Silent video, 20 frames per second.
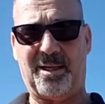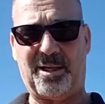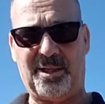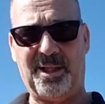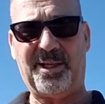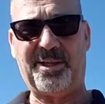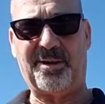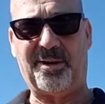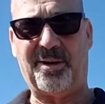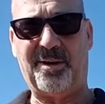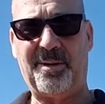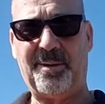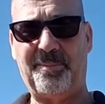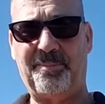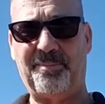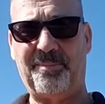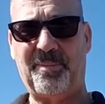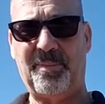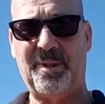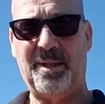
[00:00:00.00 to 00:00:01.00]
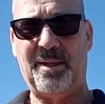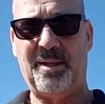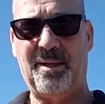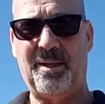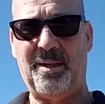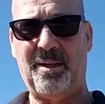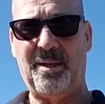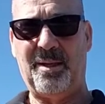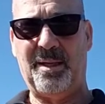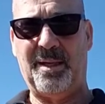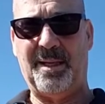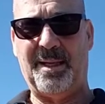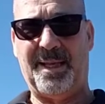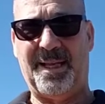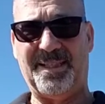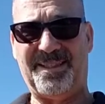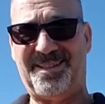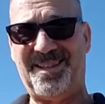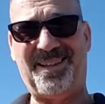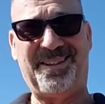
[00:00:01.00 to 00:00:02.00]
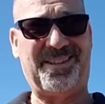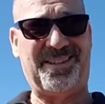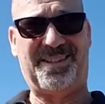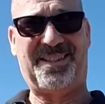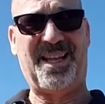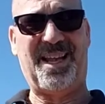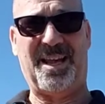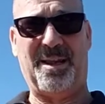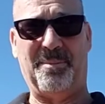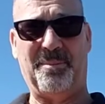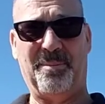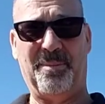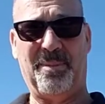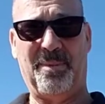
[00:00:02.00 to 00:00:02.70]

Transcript: clicker, it's not the same,